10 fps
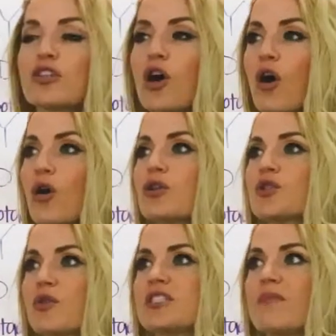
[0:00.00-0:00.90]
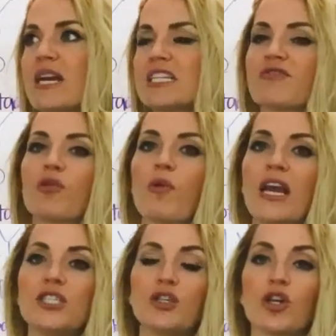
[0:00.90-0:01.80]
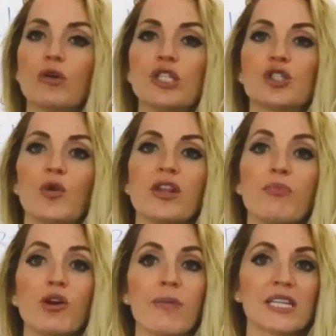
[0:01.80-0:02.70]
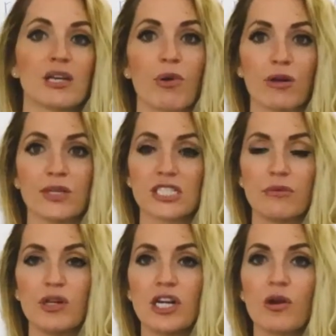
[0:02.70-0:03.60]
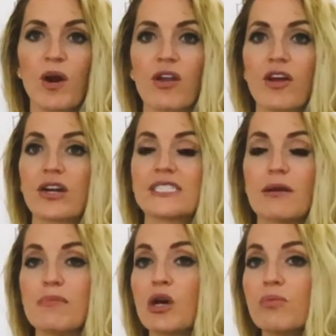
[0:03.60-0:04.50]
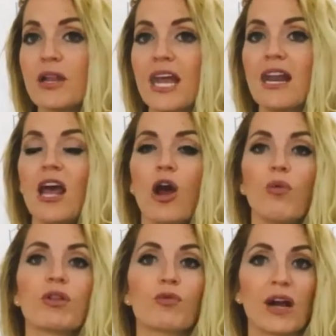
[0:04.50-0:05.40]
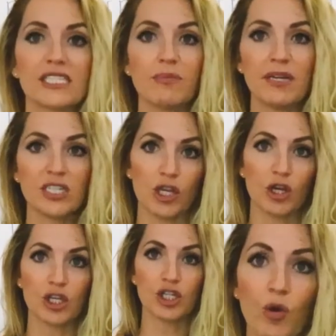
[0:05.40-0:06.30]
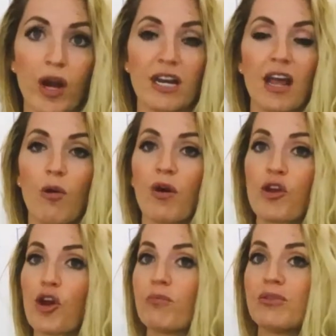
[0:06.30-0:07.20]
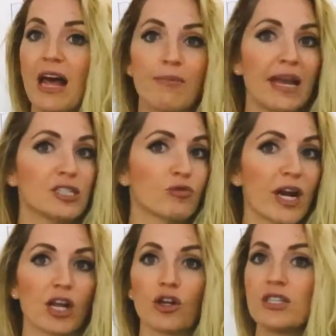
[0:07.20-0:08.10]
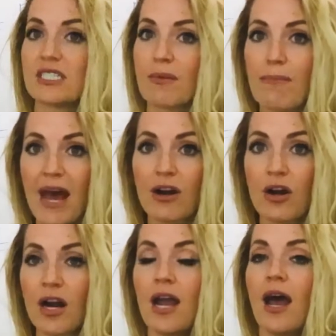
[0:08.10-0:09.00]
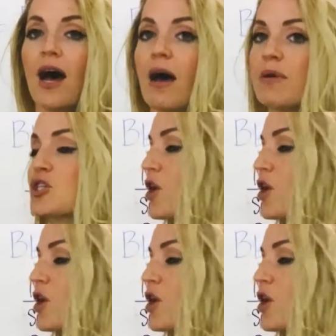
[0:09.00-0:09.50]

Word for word: There's all sorts of many different ways. You can always join the Booty Bands and Barbells community where there is a meal plan with recipes that you can join, whether you're plant-based, regular, doesn't matter, um, and